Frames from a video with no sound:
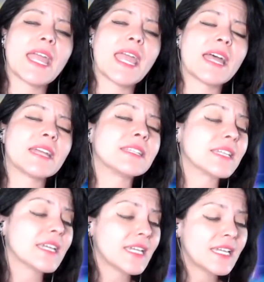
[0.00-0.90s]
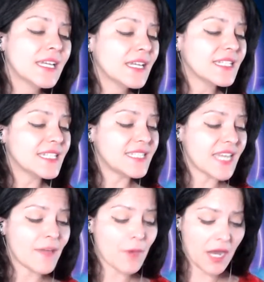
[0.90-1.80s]
And
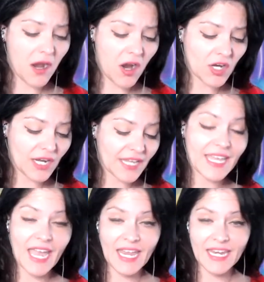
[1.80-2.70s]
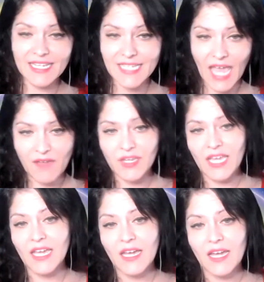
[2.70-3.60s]
today my heart again is heavy.